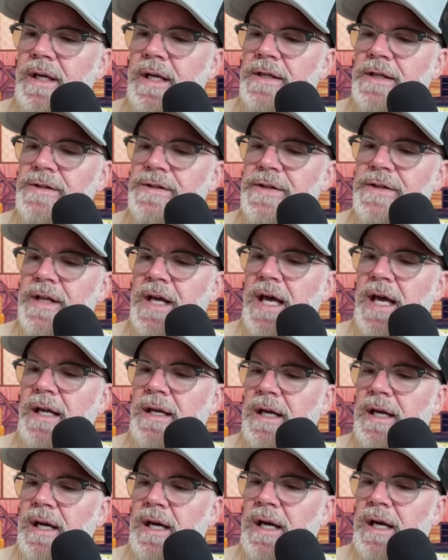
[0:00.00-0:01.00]
Is
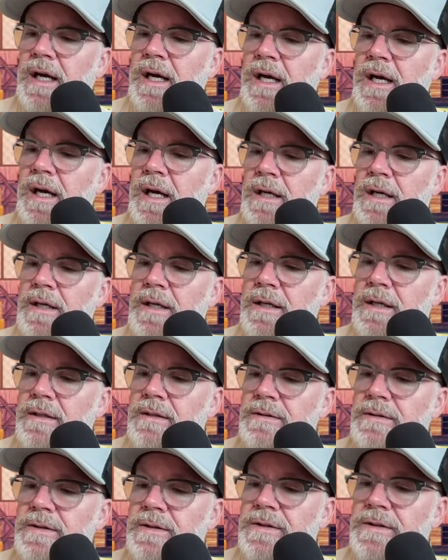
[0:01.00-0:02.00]
that uh
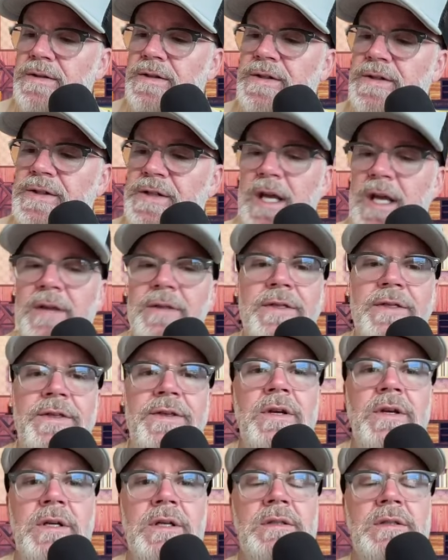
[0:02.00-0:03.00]

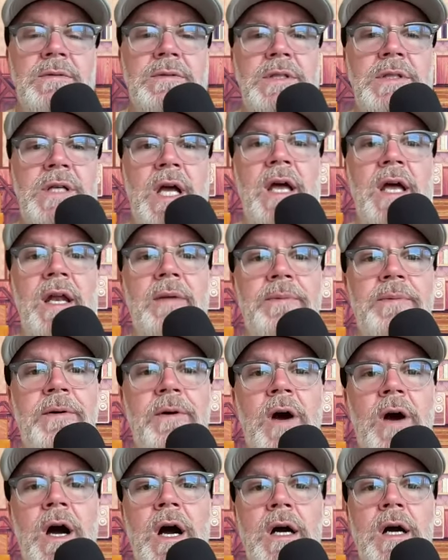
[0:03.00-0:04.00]
synth kind of
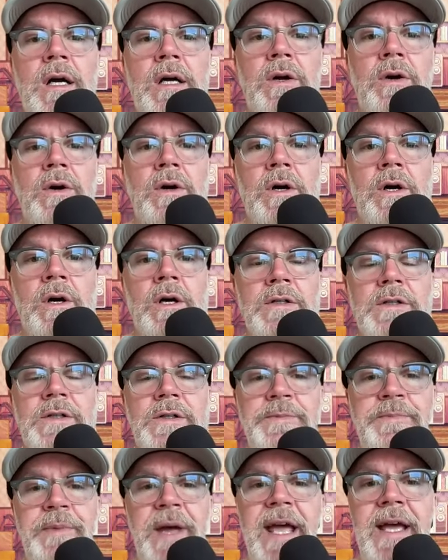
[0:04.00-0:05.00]
prog or
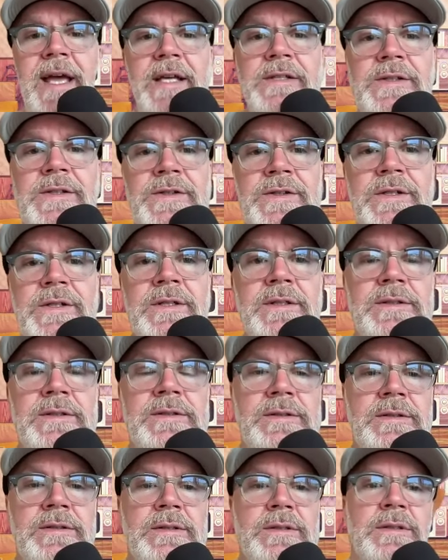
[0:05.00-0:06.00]
space?
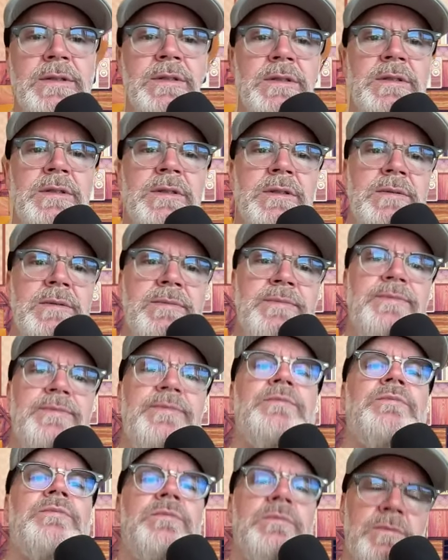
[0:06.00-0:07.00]
Elect electro
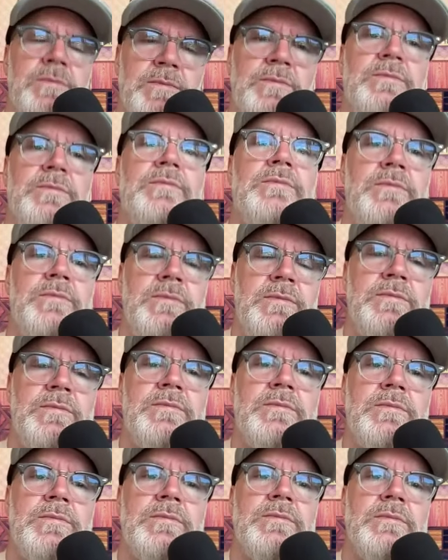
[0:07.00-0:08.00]
it's
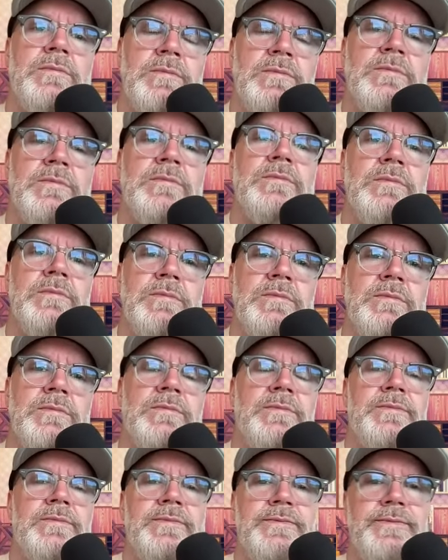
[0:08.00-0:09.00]
electronic,
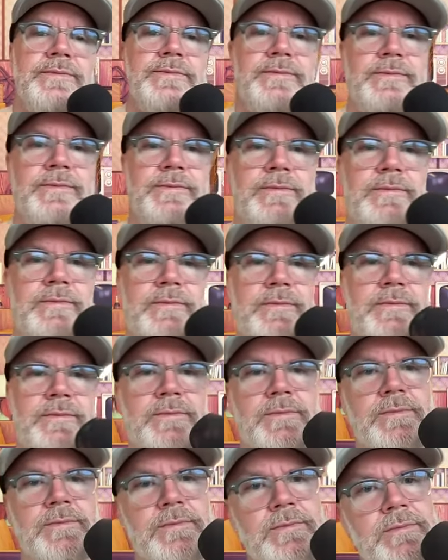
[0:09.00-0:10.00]
floaty,
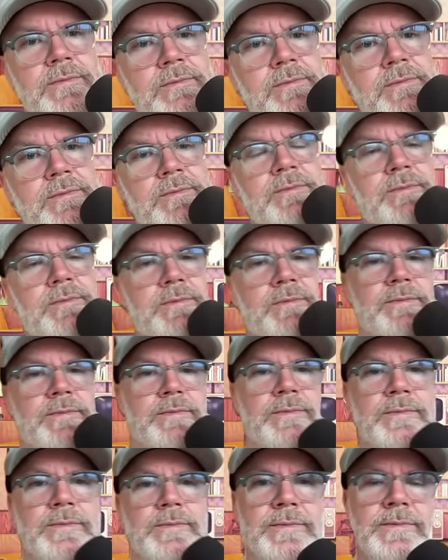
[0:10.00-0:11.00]
spacey,
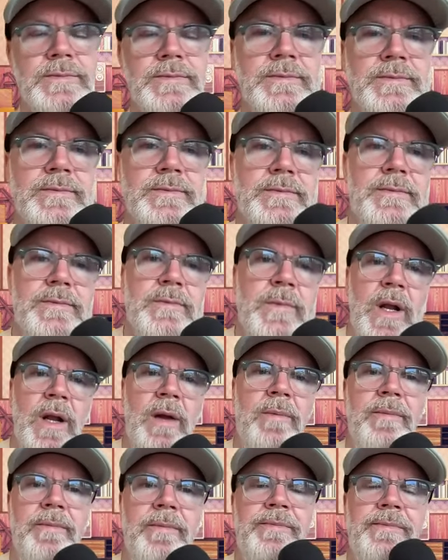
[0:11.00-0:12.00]
cool.
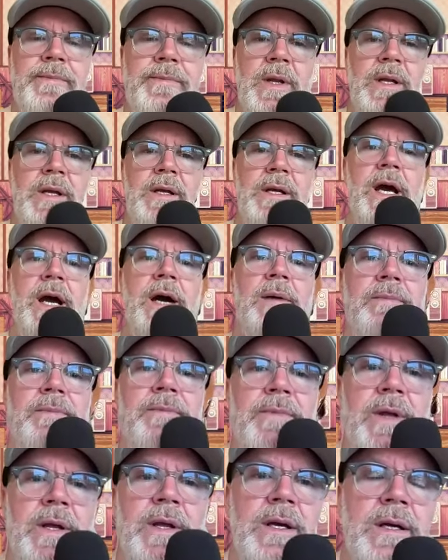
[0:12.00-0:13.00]
Yeah. Yeah.
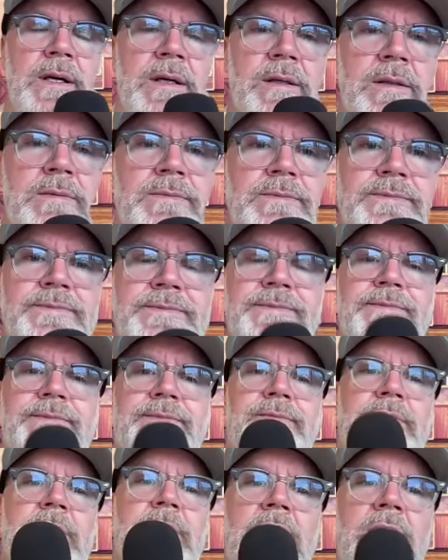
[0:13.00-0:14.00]
Definitely
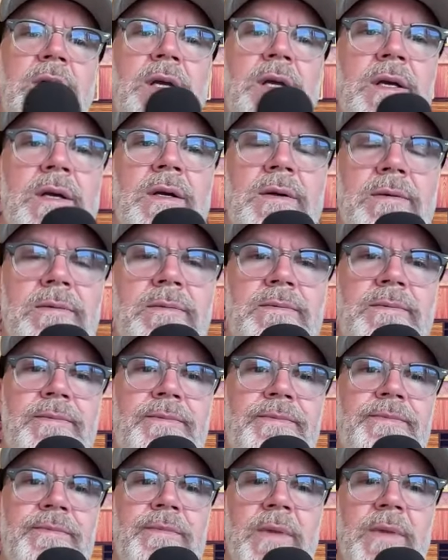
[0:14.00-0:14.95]
cool stuff. You'll like it.